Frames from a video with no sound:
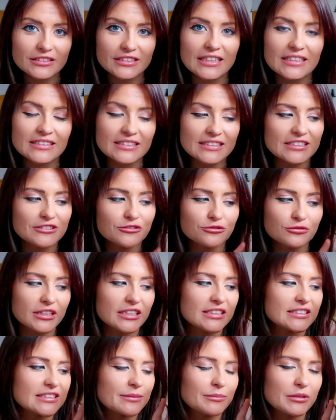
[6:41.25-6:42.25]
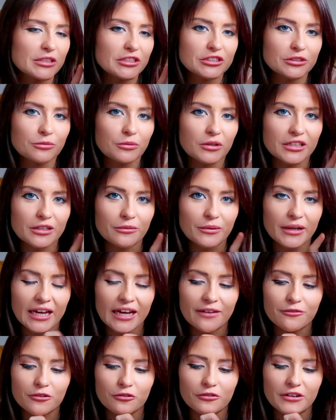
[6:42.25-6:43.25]
This is really similar to one that we
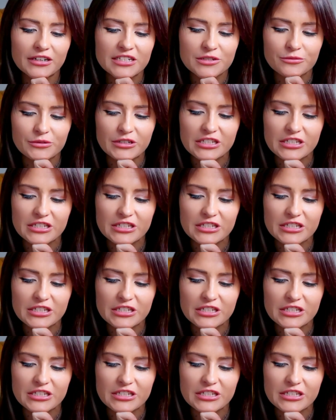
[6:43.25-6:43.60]
have already,